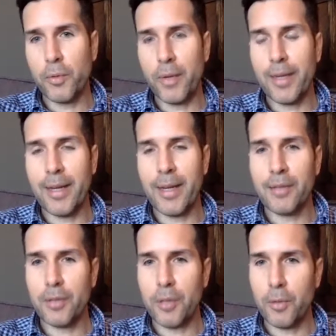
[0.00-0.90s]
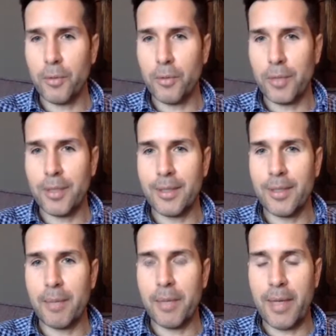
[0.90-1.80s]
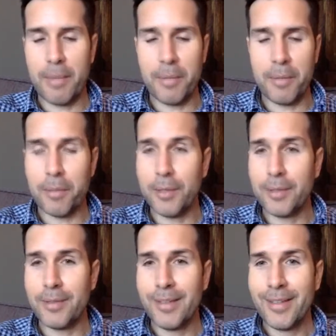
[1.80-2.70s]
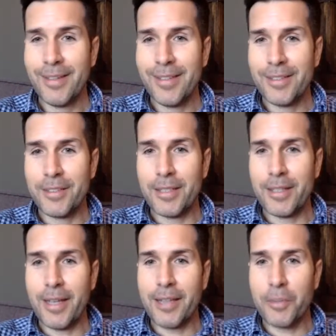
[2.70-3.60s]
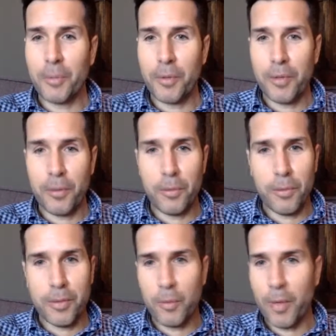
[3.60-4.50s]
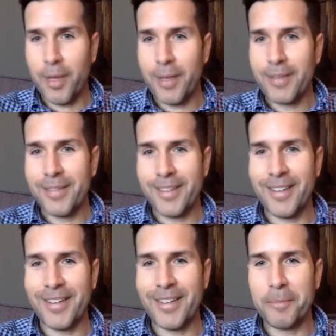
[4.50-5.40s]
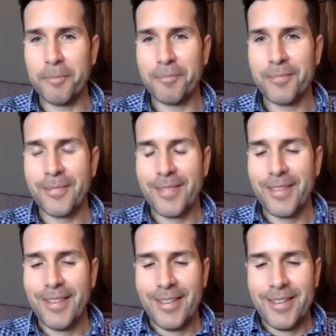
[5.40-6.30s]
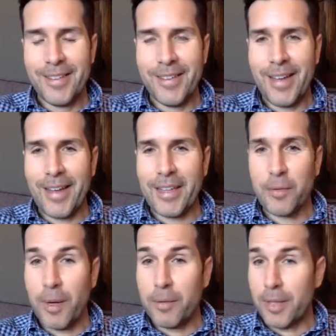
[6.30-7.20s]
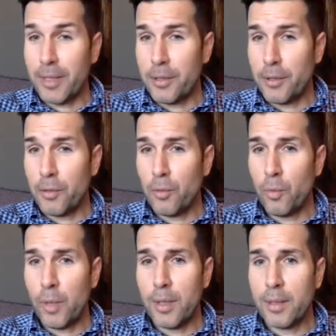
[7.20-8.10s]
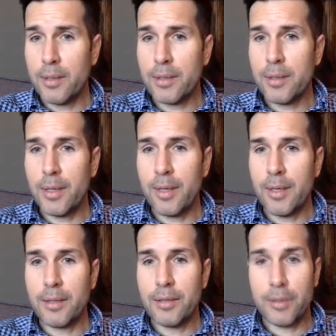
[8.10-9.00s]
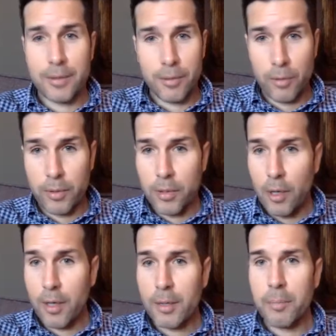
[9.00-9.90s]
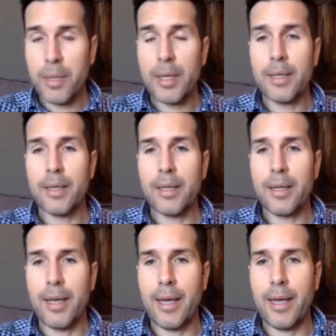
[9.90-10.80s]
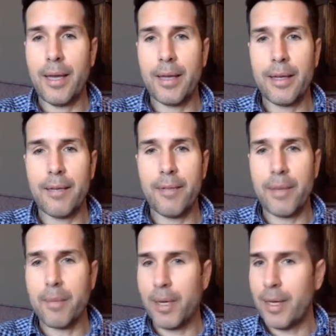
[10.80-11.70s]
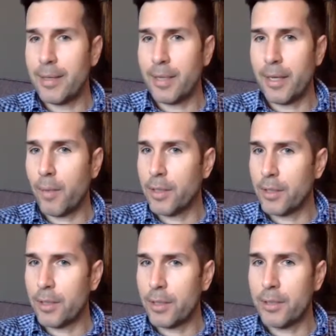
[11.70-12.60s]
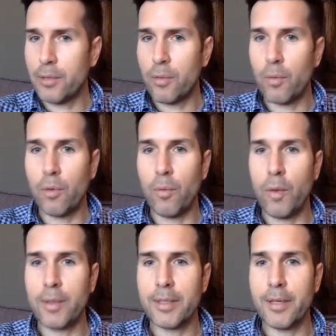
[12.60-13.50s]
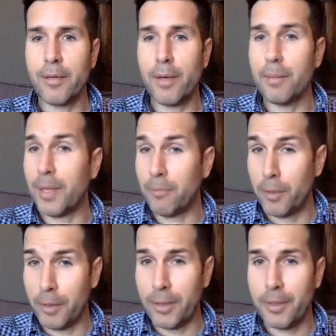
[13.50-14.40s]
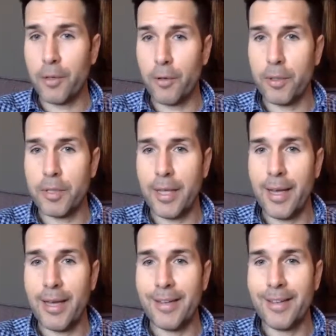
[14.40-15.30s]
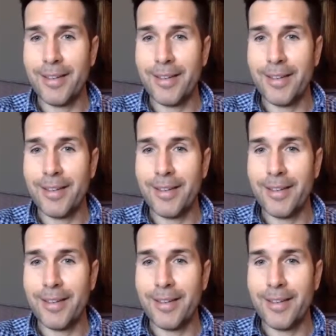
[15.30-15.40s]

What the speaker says: right now, so I'll be happy to be just engaging with you this way. I guess what I was going to do was just sort of talk a bit, and if anybody has any questions or wants to interrupt, I'd really encourage that.